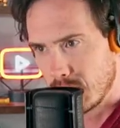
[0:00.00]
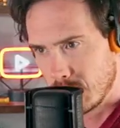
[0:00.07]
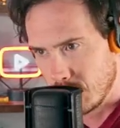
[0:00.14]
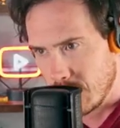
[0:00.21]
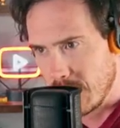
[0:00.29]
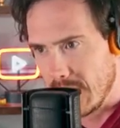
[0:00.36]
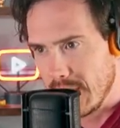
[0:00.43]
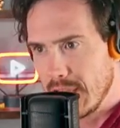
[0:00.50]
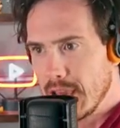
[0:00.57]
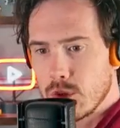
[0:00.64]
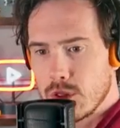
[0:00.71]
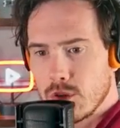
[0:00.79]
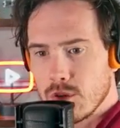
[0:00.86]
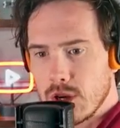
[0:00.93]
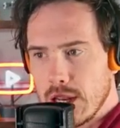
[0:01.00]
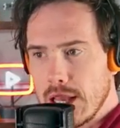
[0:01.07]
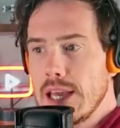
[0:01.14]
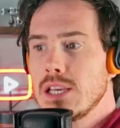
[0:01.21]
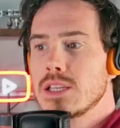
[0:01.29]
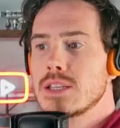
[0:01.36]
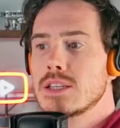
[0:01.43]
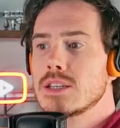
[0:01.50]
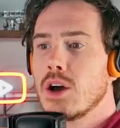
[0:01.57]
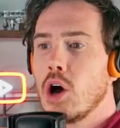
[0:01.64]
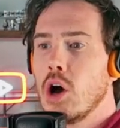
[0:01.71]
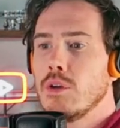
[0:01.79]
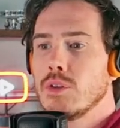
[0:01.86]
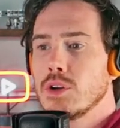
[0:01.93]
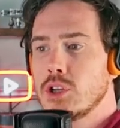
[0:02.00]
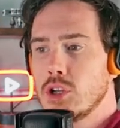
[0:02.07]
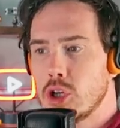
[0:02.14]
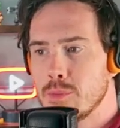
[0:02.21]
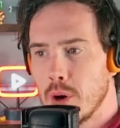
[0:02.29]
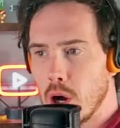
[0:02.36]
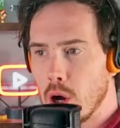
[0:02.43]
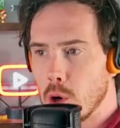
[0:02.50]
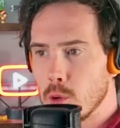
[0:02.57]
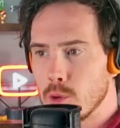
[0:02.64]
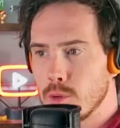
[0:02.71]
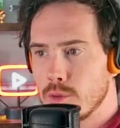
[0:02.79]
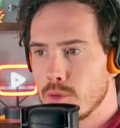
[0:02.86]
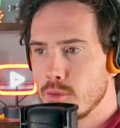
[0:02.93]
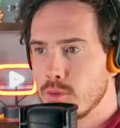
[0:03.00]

3 with the release of a new mode,